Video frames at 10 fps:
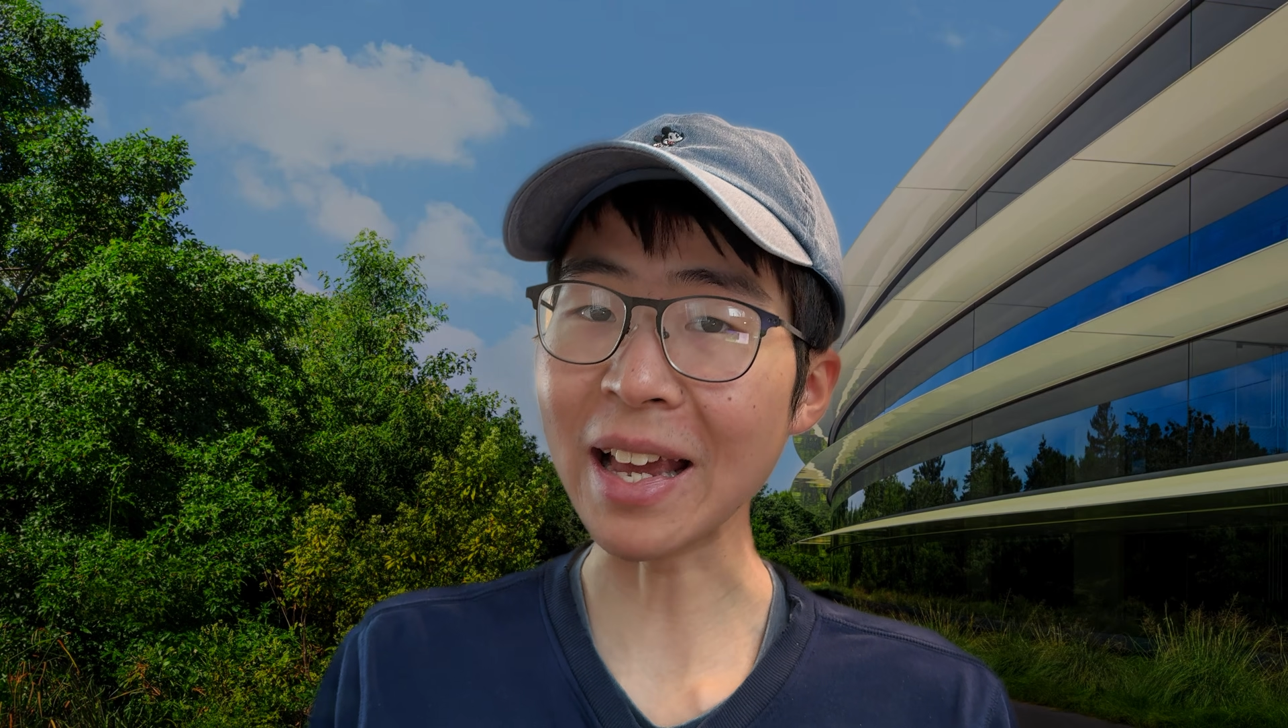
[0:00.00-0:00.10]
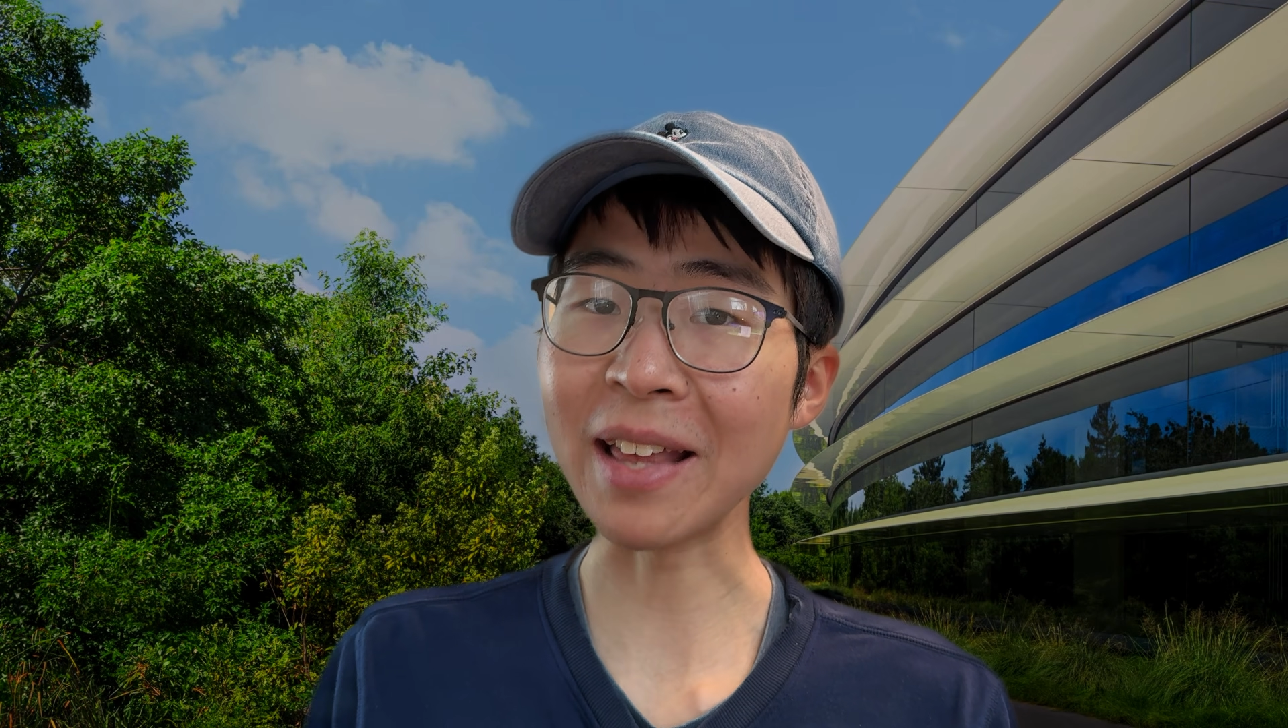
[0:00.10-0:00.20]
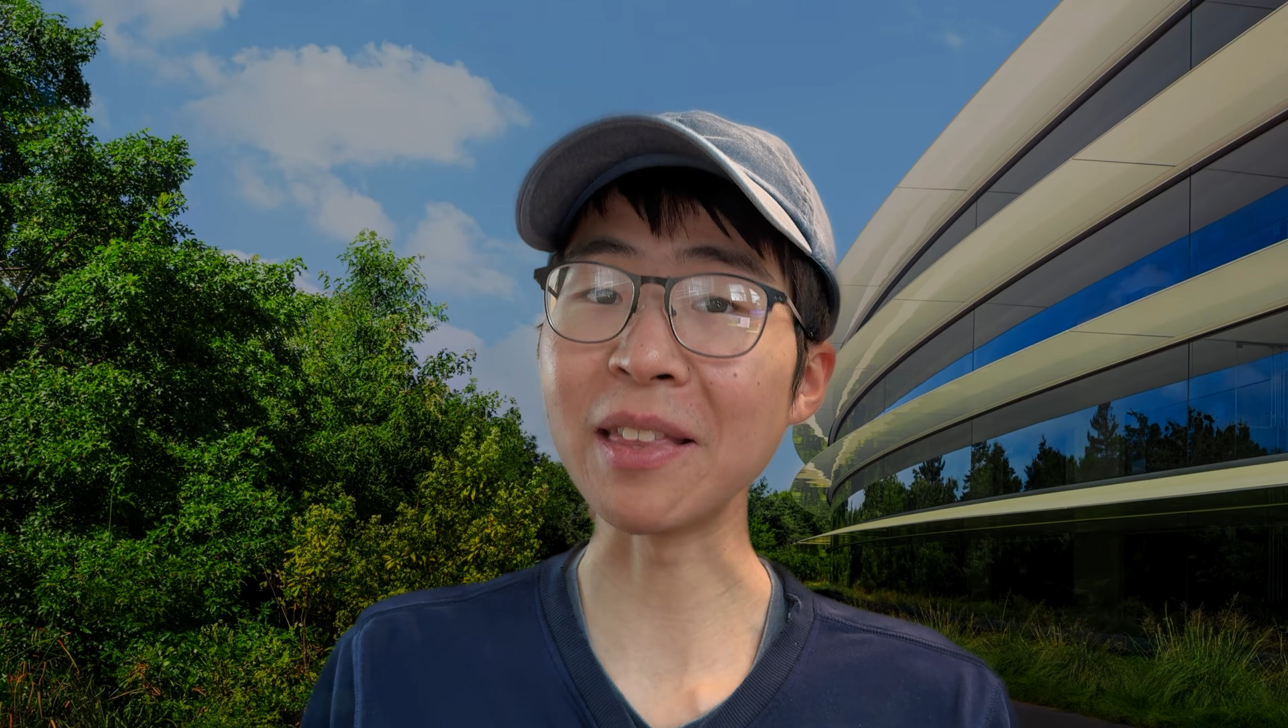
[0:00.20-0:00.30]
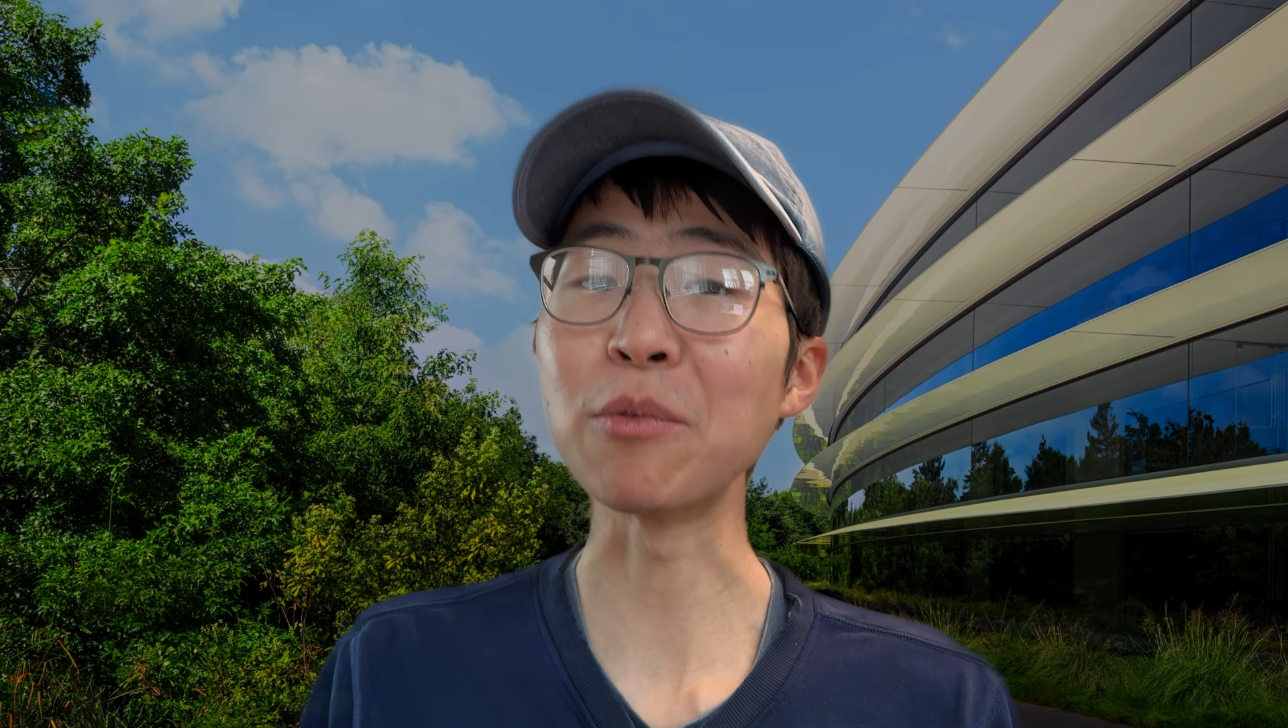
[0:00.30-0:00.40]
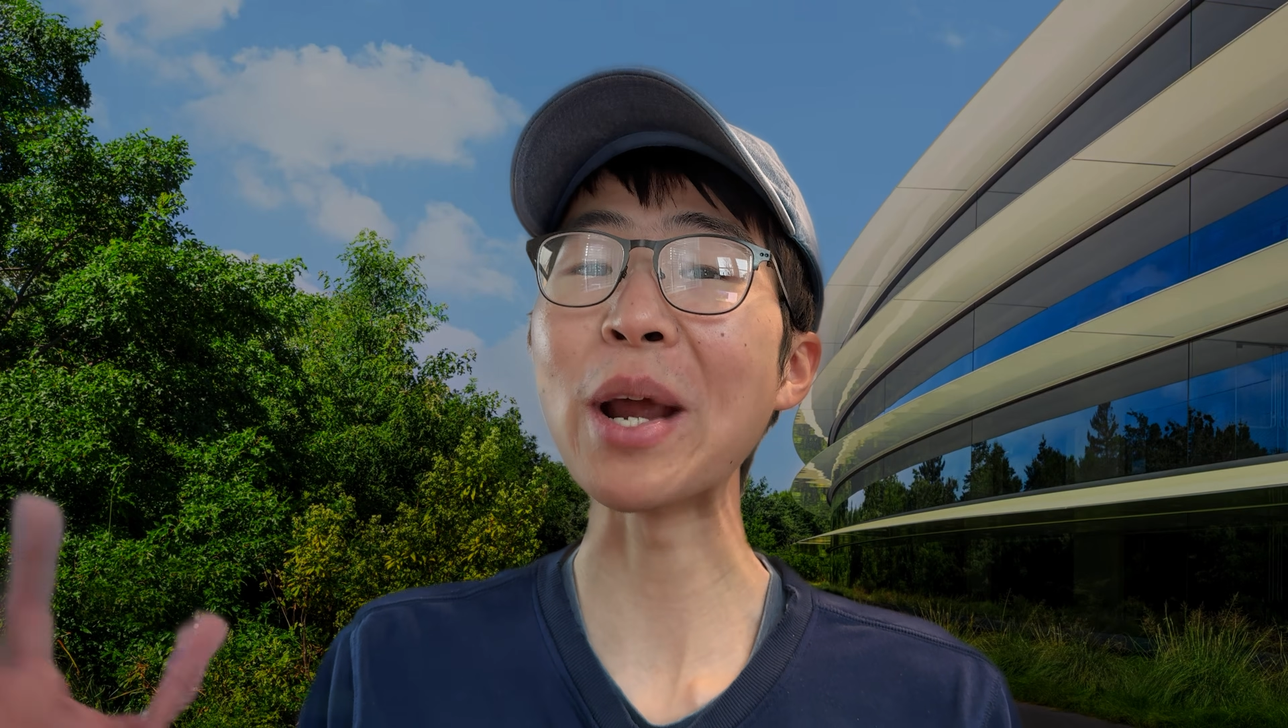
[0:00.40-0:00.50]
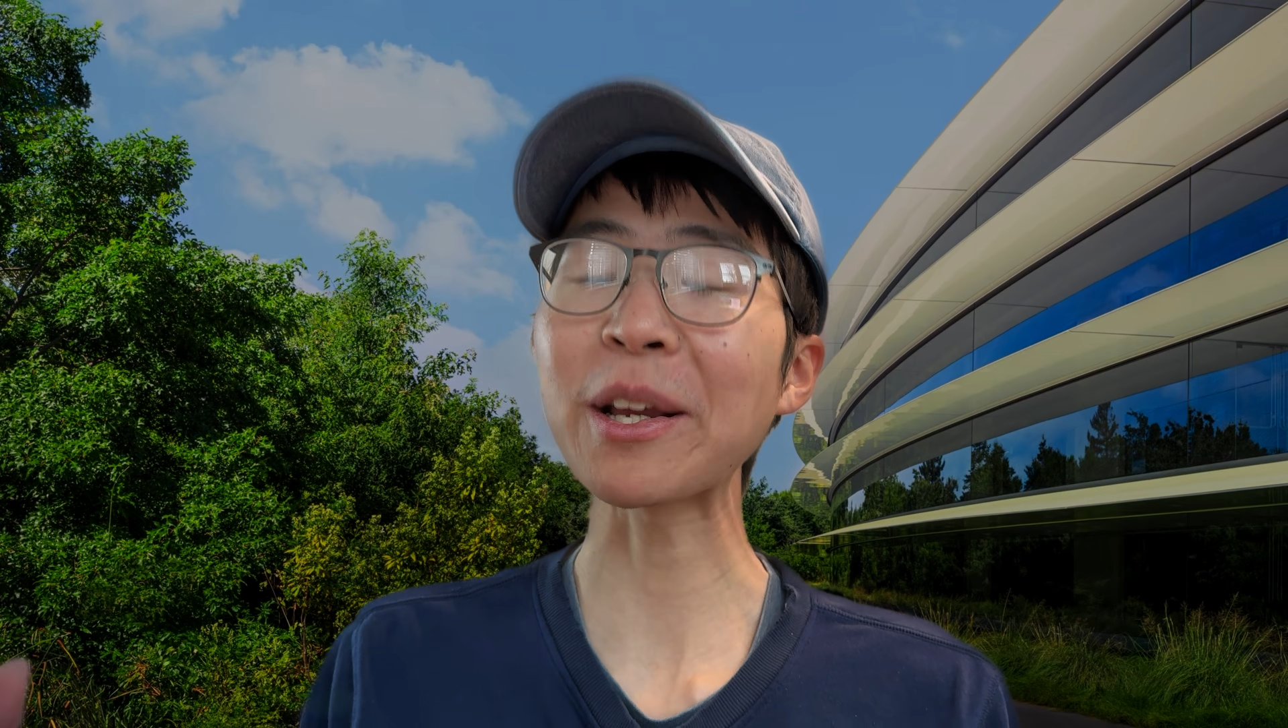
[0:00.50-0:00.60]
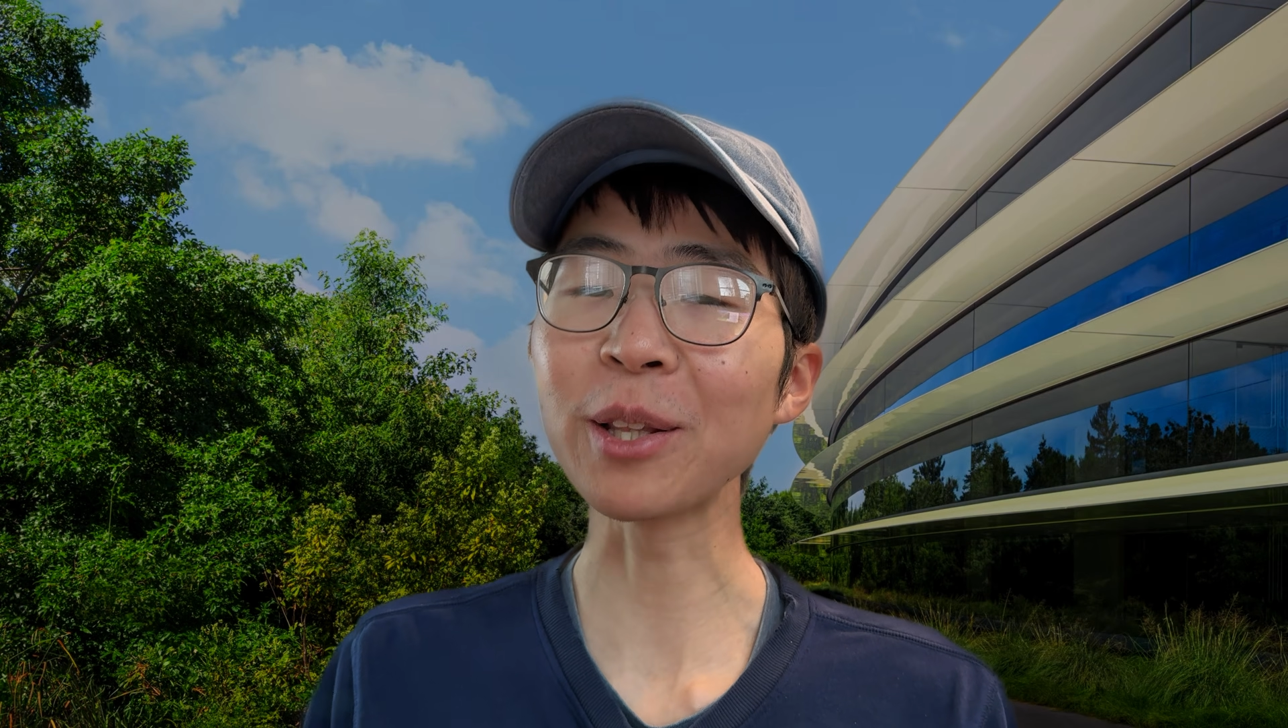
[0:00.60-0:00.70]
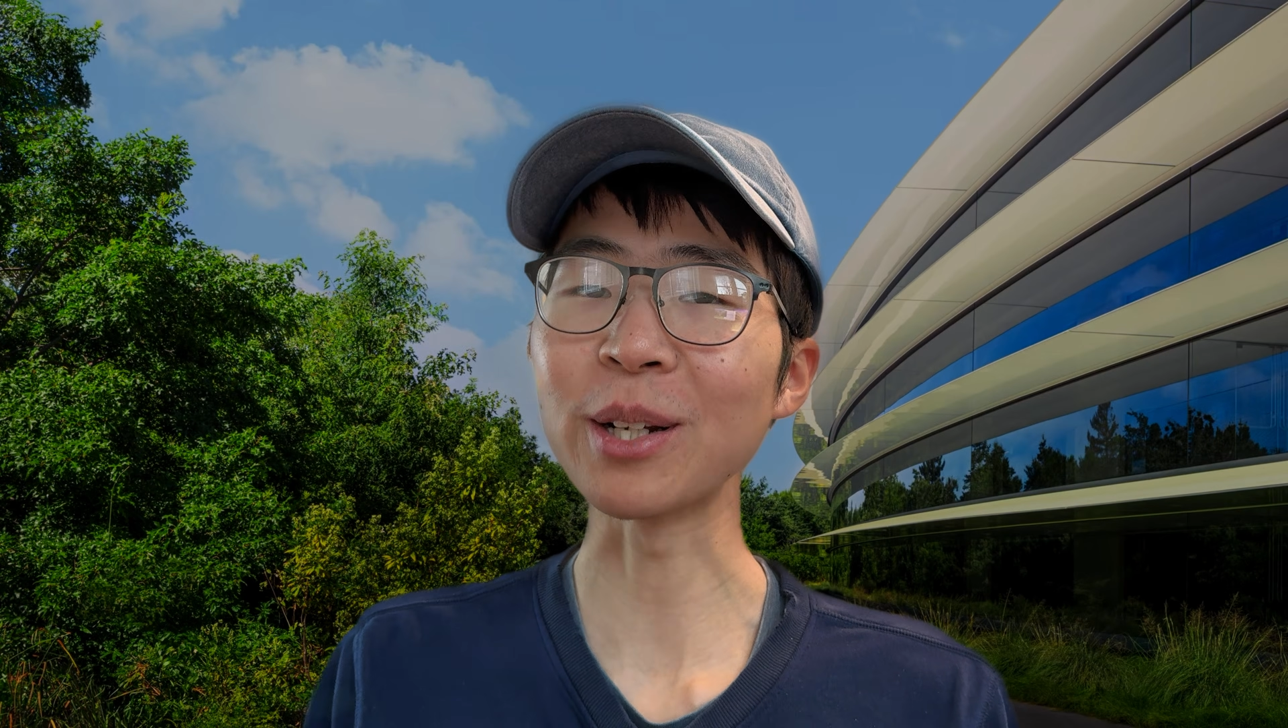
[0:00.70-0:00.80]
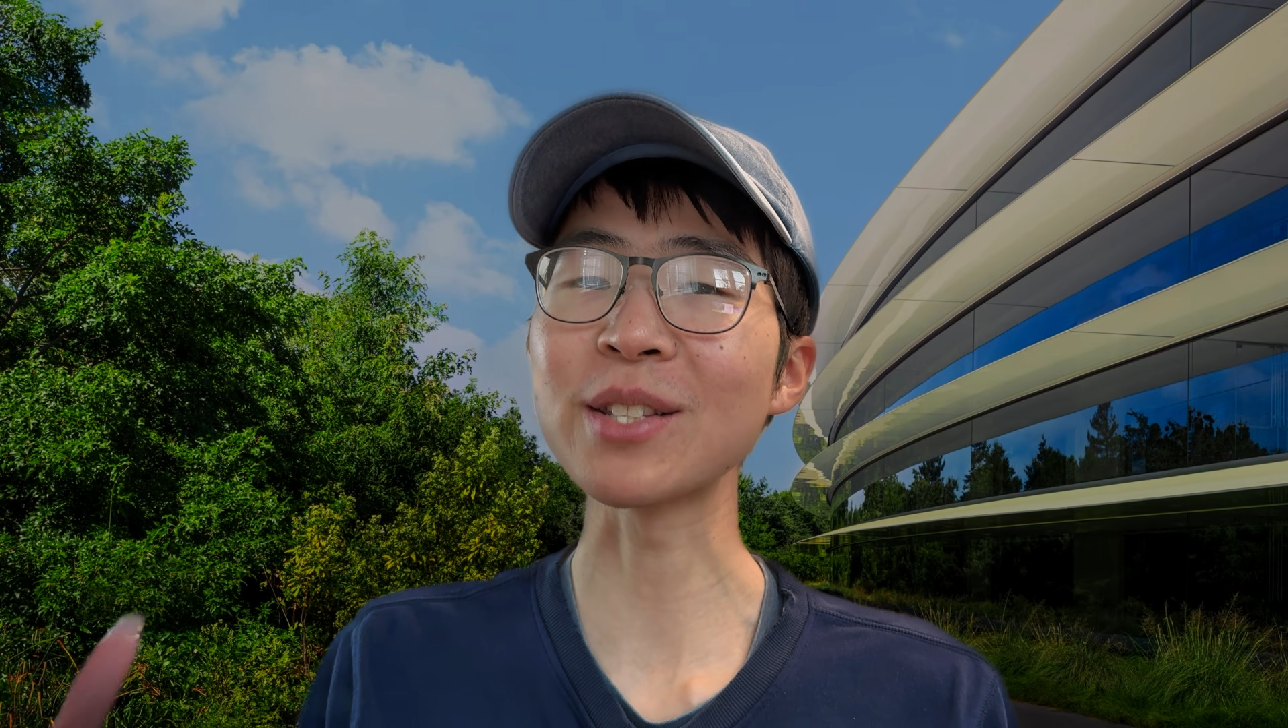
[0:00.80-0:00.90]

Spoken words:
and the regular